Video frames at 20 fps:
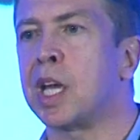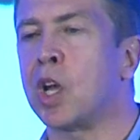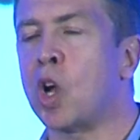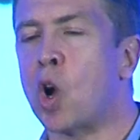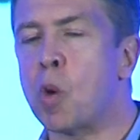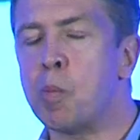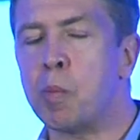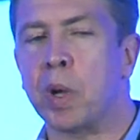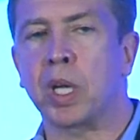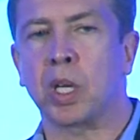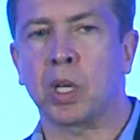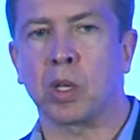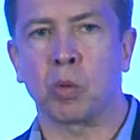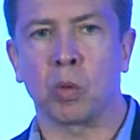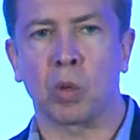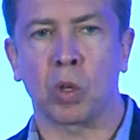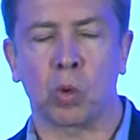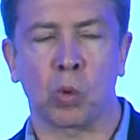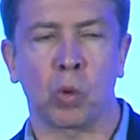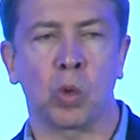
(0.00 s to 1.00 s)
I hope I can
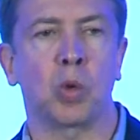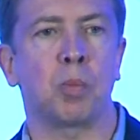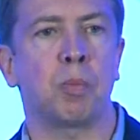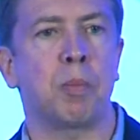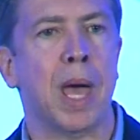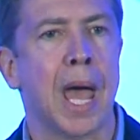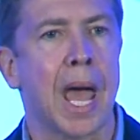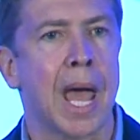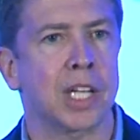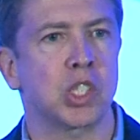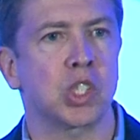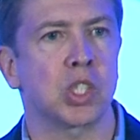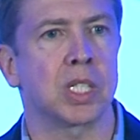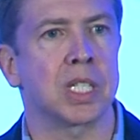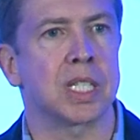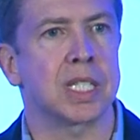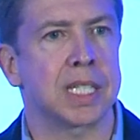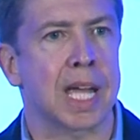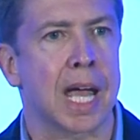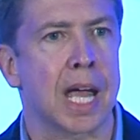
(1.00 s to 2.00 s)
recruit
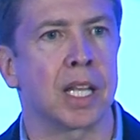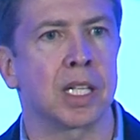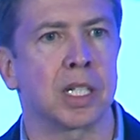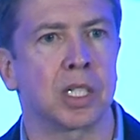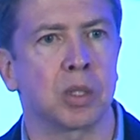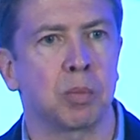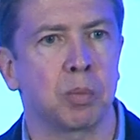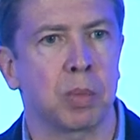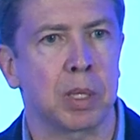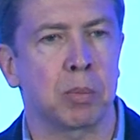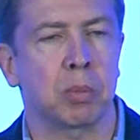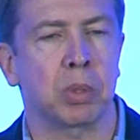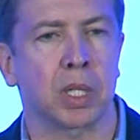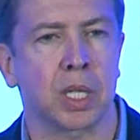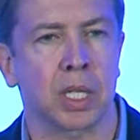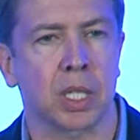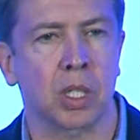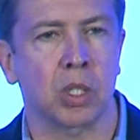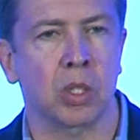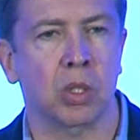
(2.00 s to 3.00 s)
passionate, talented people
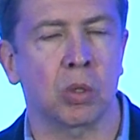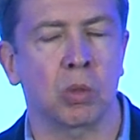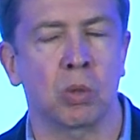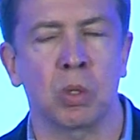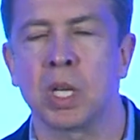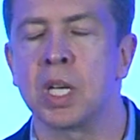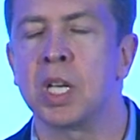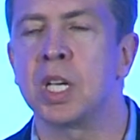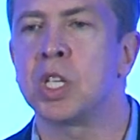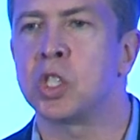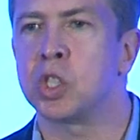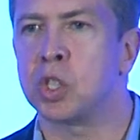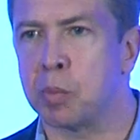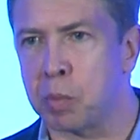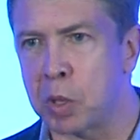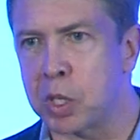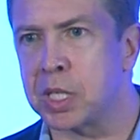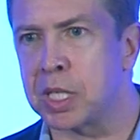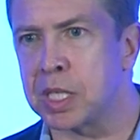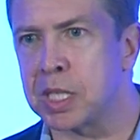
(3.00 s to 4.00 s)
like you to
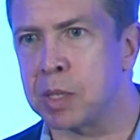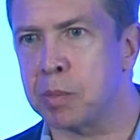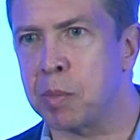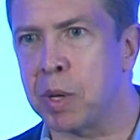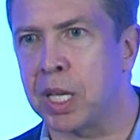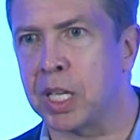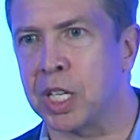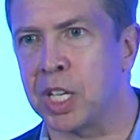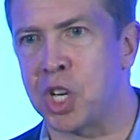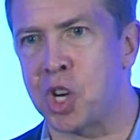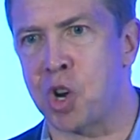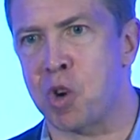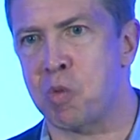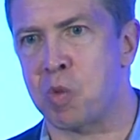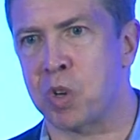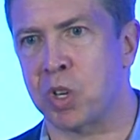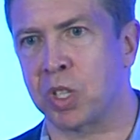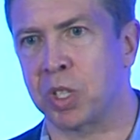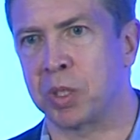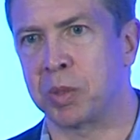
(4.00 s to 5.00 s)
participate in our
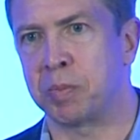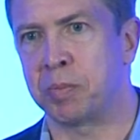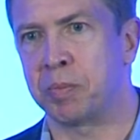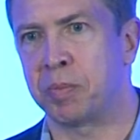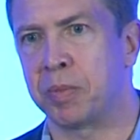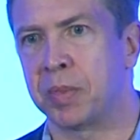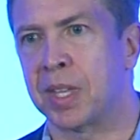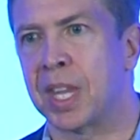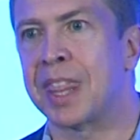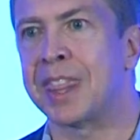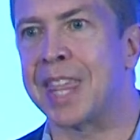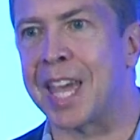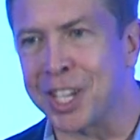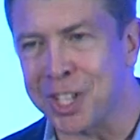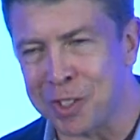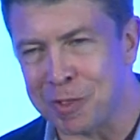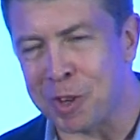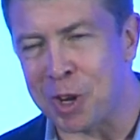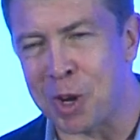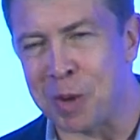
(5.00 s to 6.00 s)
work.
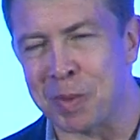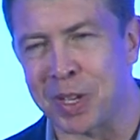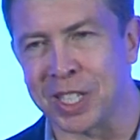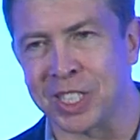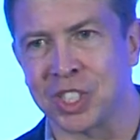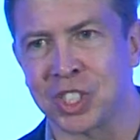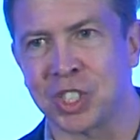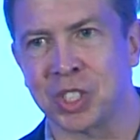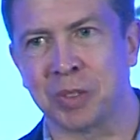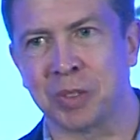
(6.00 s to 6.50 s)
Thank you very much.